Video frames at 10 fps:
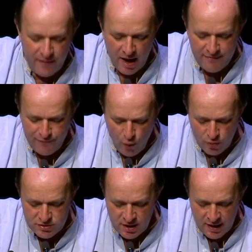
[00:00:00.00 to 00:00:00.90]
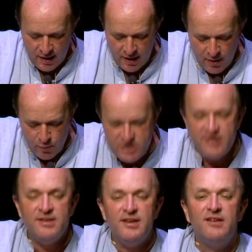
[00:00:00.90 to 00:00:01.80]
uh, fort which
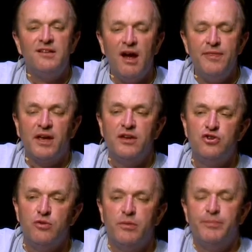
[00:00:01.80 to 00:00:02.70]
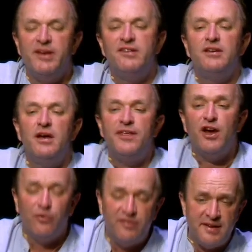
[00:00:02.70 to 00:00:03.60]
isn't inside the cantonment but is near
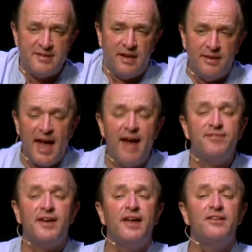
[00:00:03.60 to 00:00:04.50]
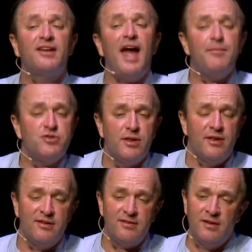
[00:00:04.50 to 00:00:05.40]
the old city. And the Afghans capture
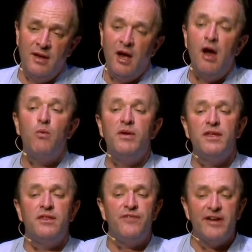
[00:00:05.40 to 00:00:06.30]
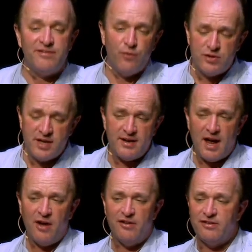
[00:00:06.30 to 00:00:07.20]
this within the first 48
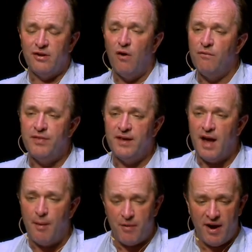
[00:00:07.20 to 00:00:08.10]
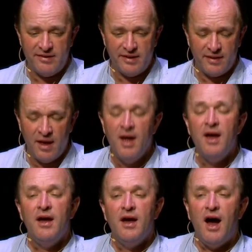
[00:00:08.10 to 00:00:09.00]
hours of the uprising.
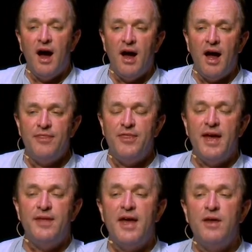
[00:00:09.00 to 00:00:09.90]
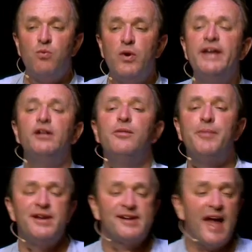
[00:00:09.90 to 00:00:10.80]
Uh, they then wheel the
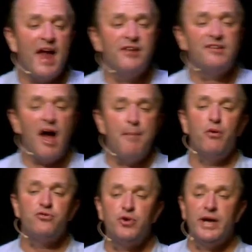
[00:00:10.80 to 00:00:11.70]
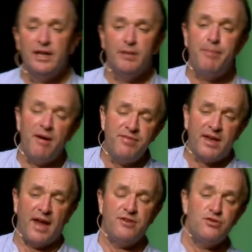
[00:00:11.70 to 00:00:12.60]
British cannons up onto a hill above
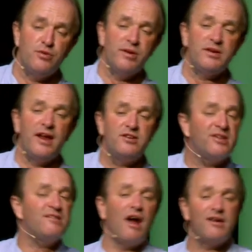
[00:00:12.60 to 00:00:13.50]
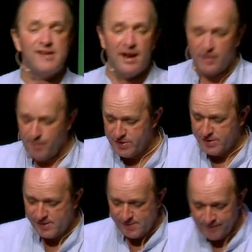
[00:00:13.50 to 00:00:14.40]
the cantonment and just start shelling the
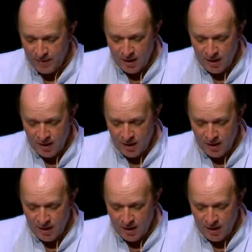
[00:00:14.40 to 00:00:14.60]
British.